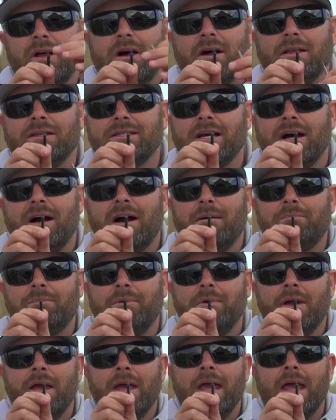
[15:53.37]
on top
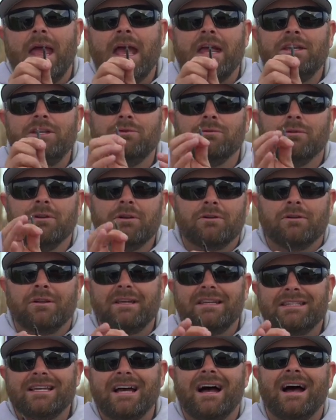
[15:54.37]
and you
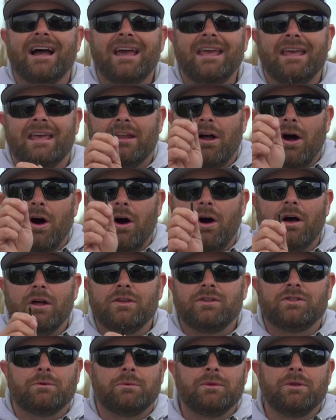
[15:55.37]
literally tie it on.
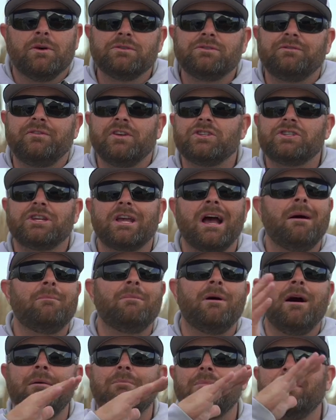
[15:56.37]
So when those fish come
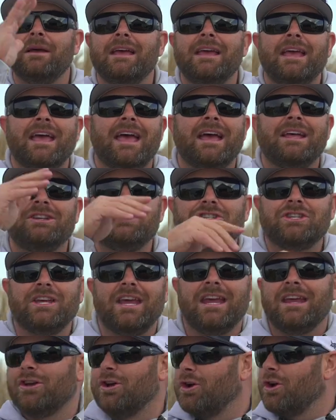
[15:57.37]
up, head
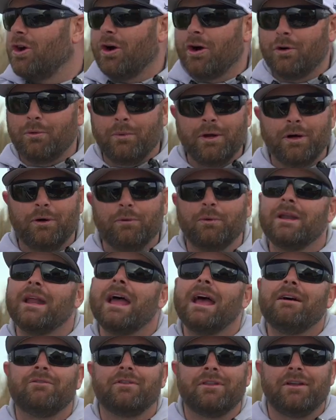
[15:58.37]
shake, cartwheel,
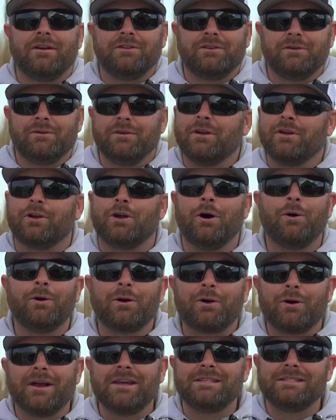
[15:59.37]
whatever they're doing, they're going
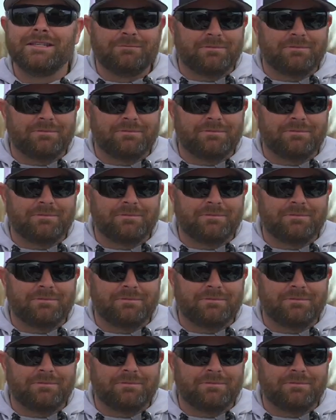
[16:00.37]
crazy,